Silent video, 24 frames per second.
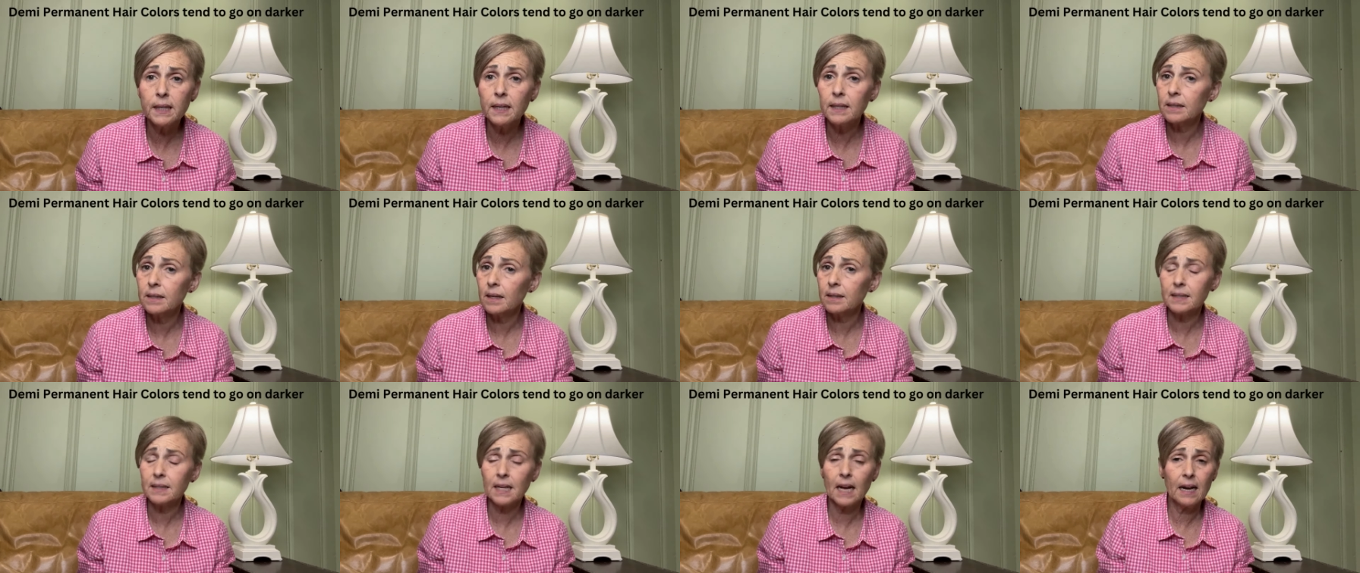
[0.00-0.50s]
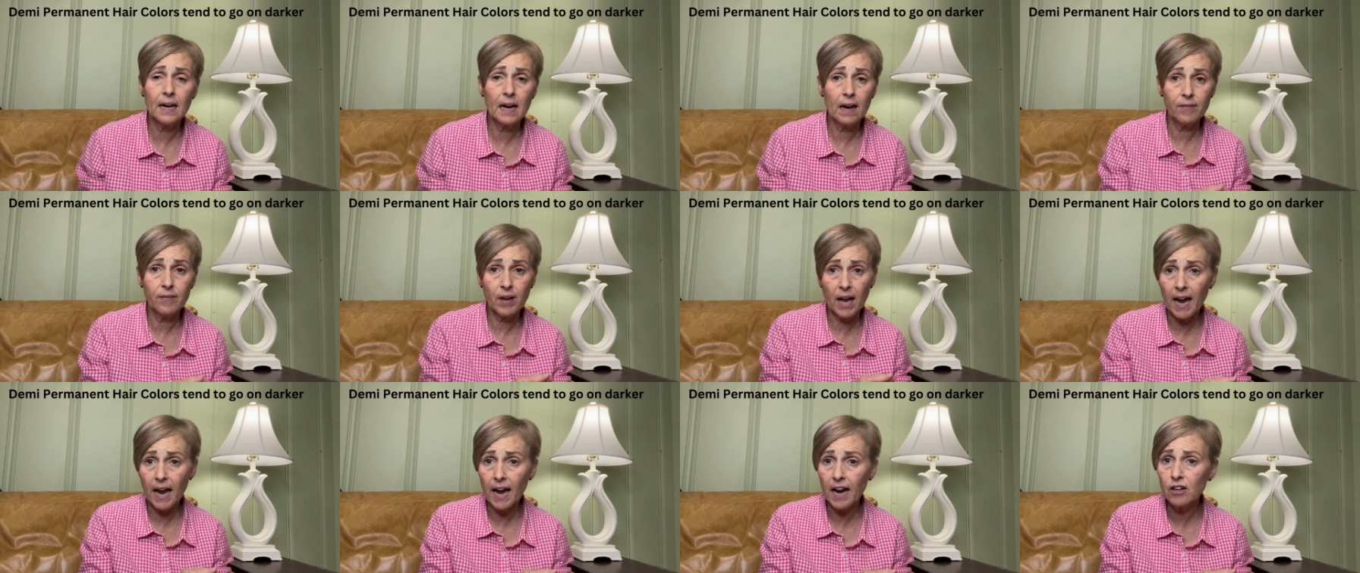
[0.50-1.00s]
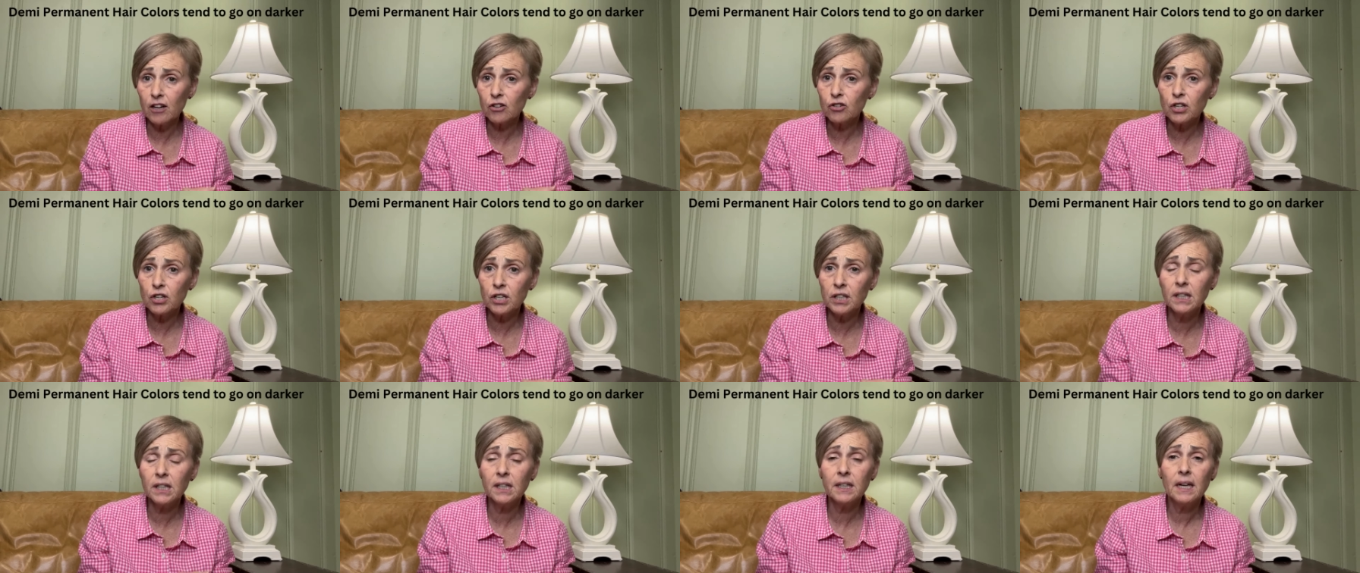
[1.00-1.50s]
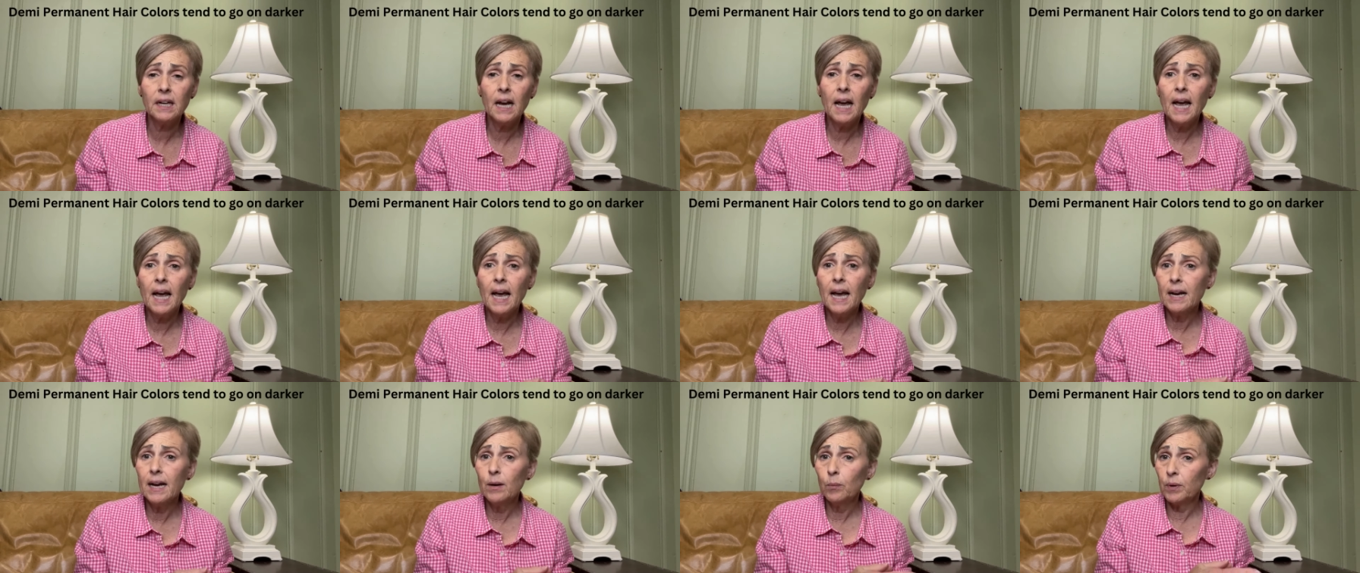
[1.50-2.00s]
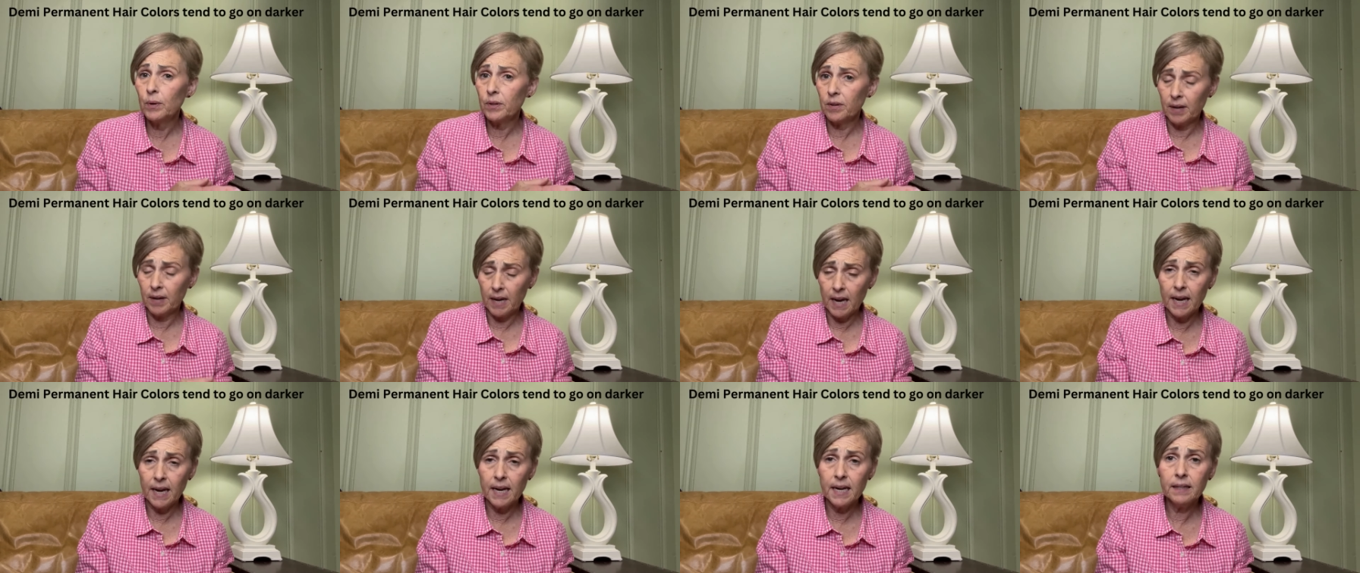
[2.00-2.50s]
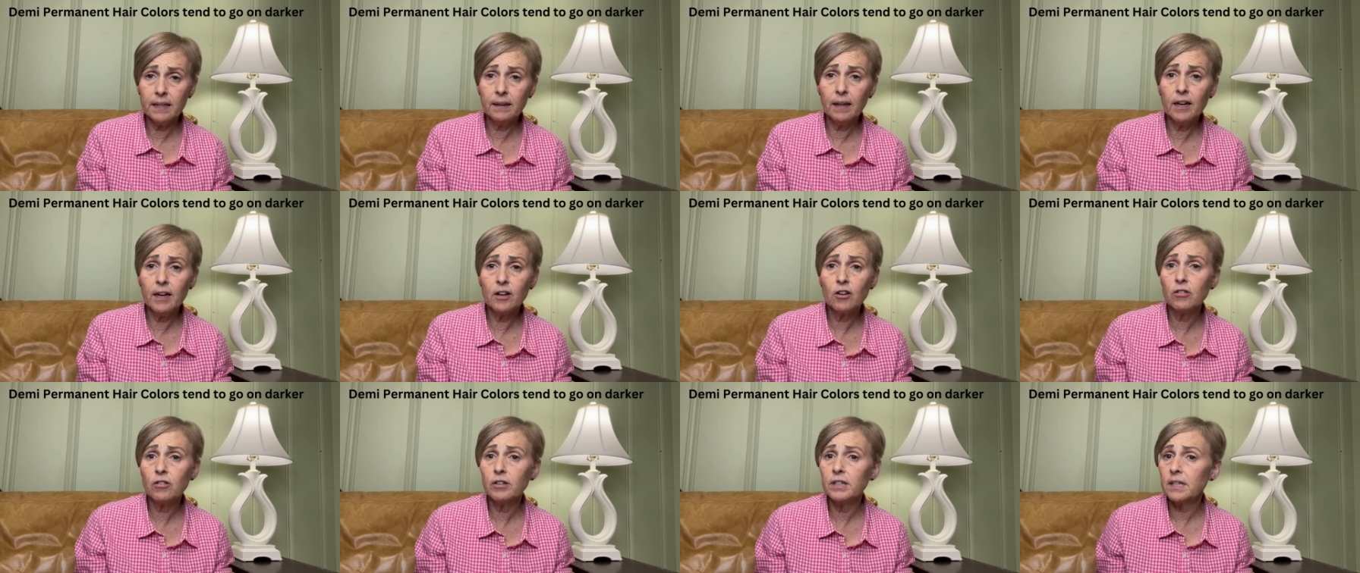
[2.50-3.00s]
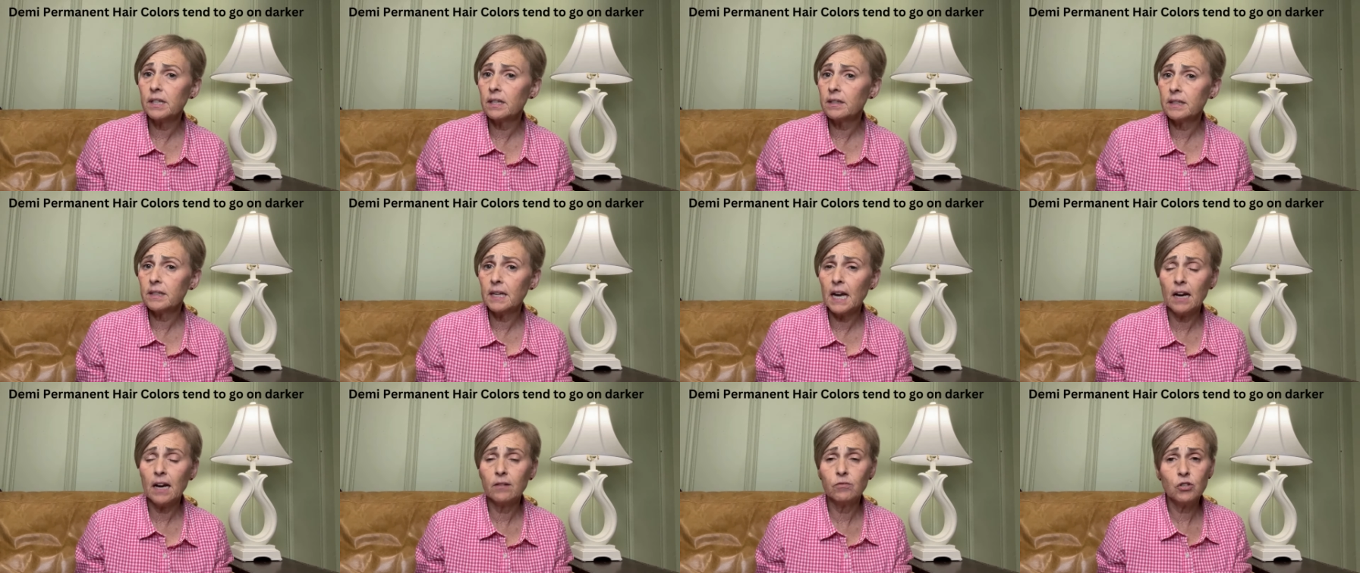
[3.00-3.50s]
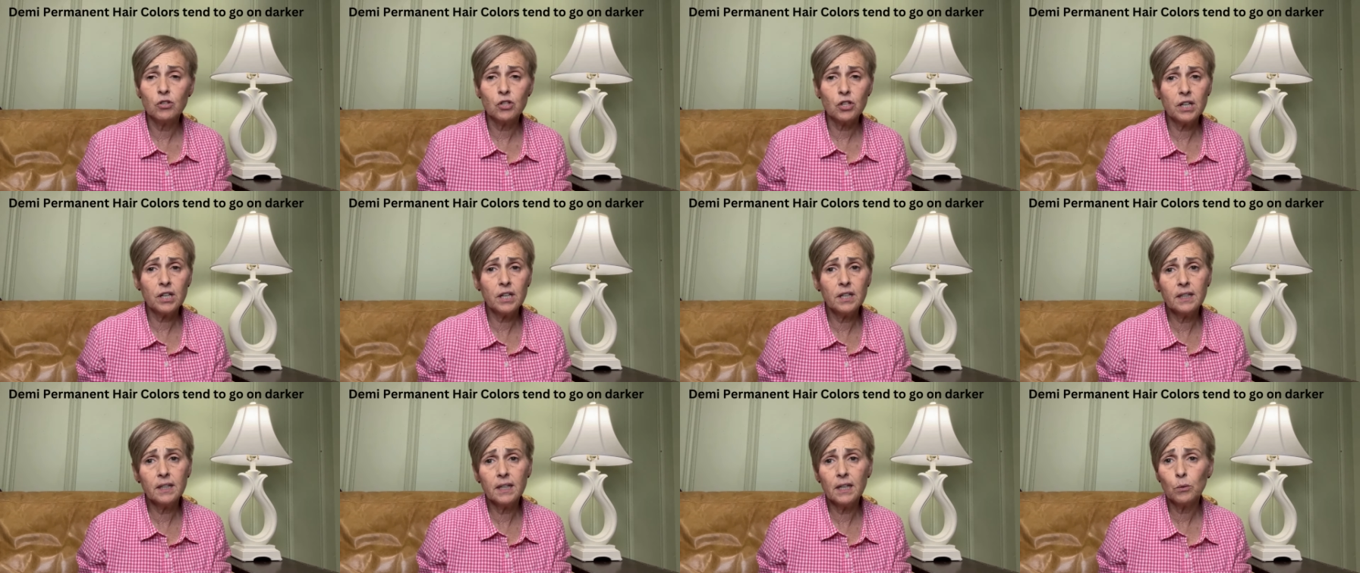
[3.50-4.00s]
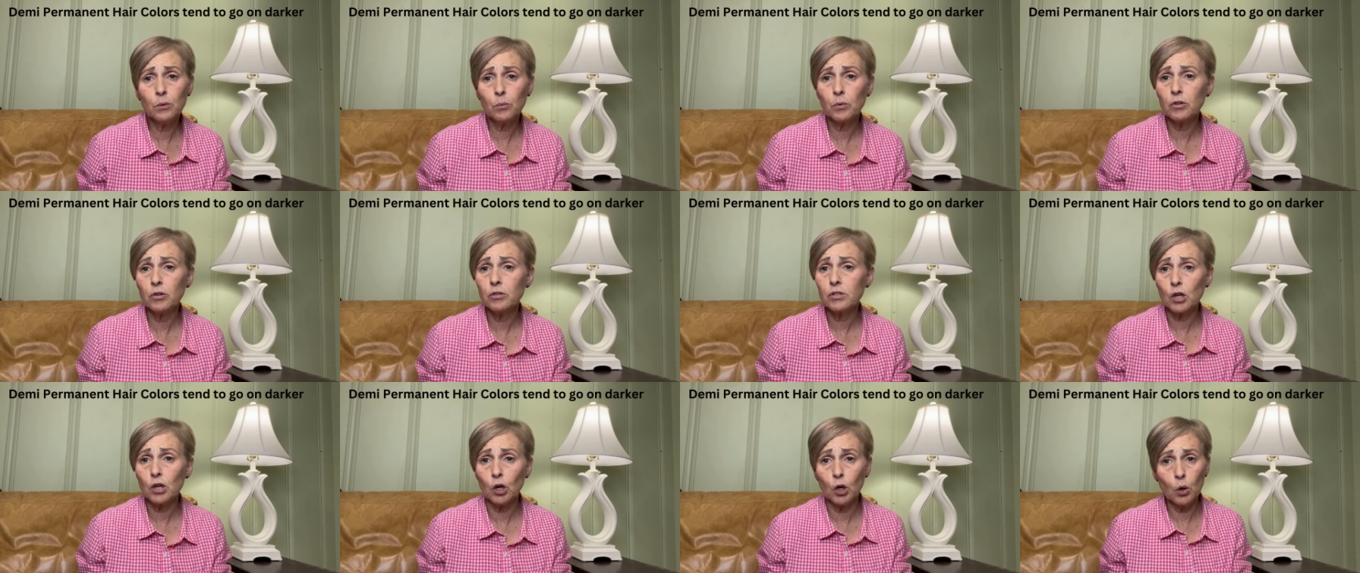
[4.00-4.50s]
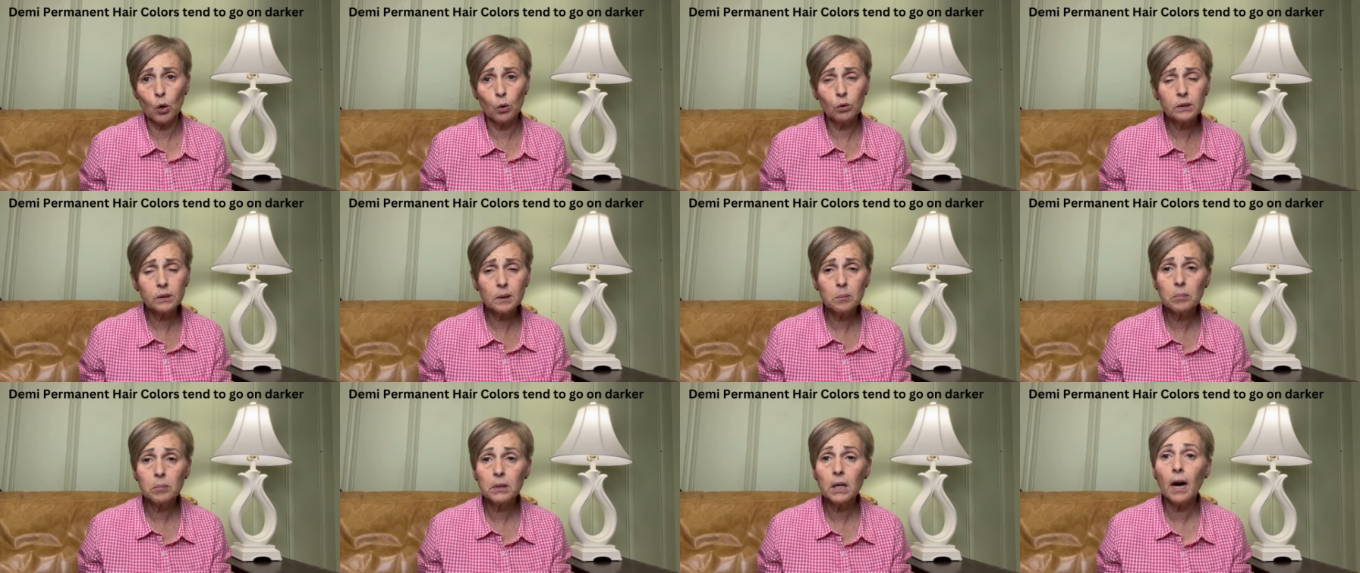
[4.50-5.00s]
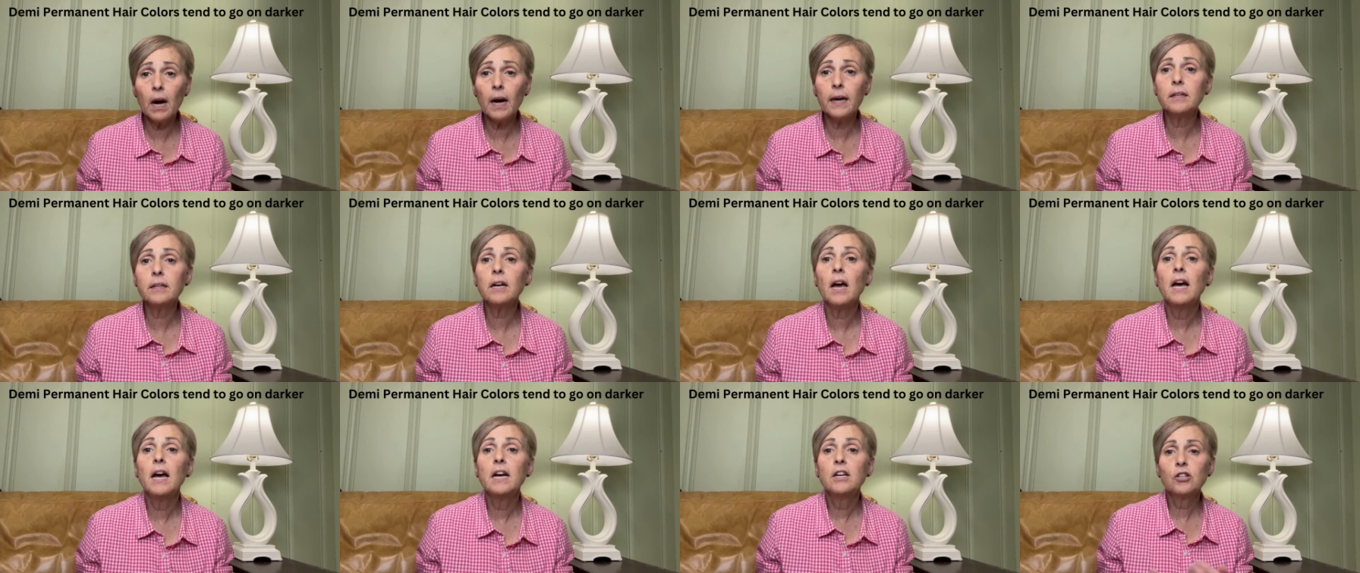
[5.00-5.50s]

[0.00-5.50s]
It does not have ash in it with an A letter. It doesn't have G in it where it's a golden blonde.